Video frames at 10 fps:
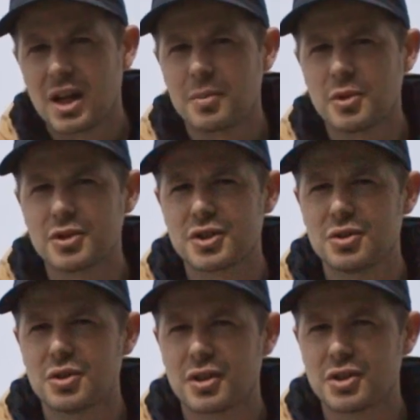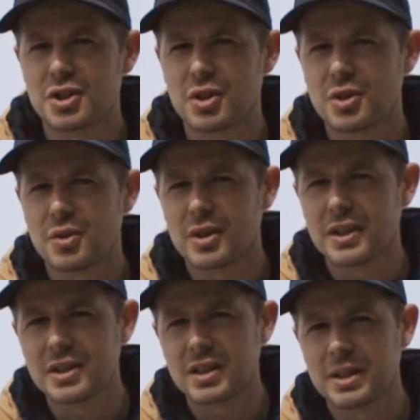I'm also going to show you a
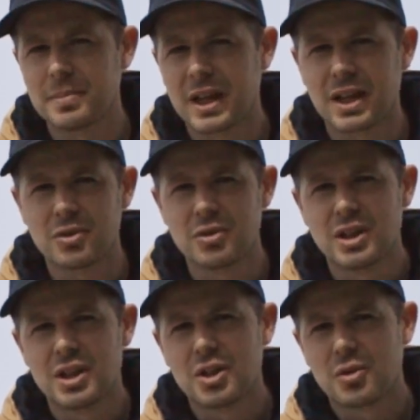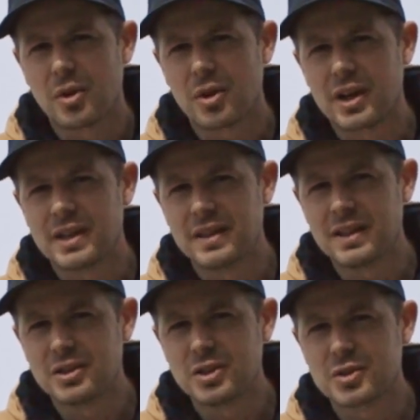little clip now where I
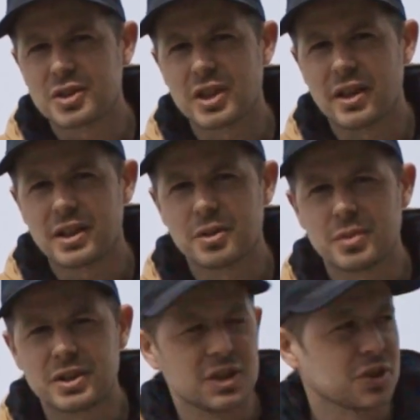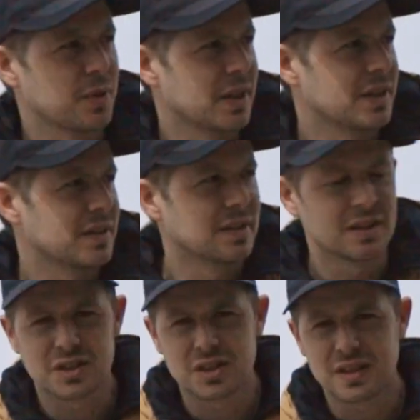didn't use a slider but just created
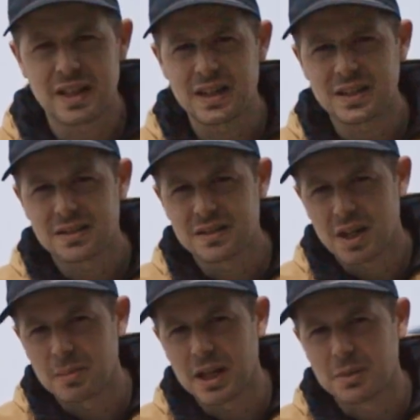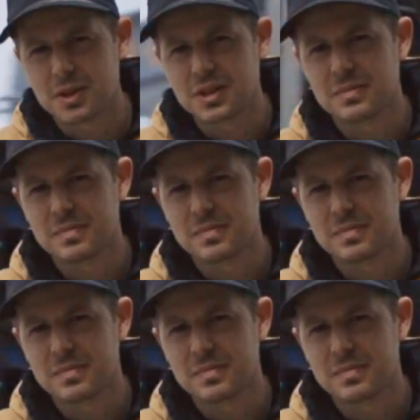a static time-lapse.